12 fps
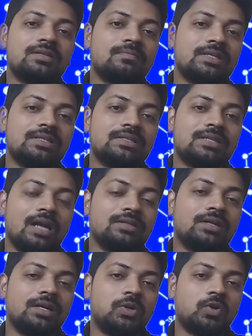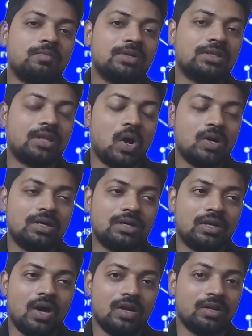means uncontrollable
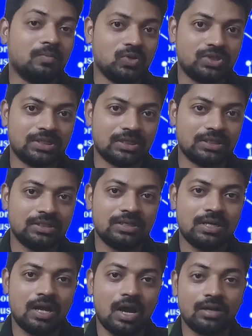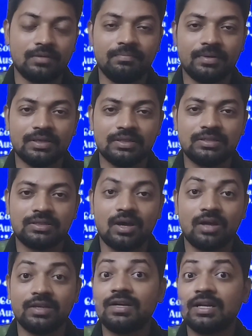thought or emotion or impulse
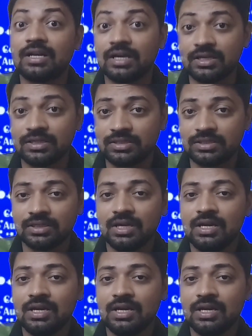or even an urge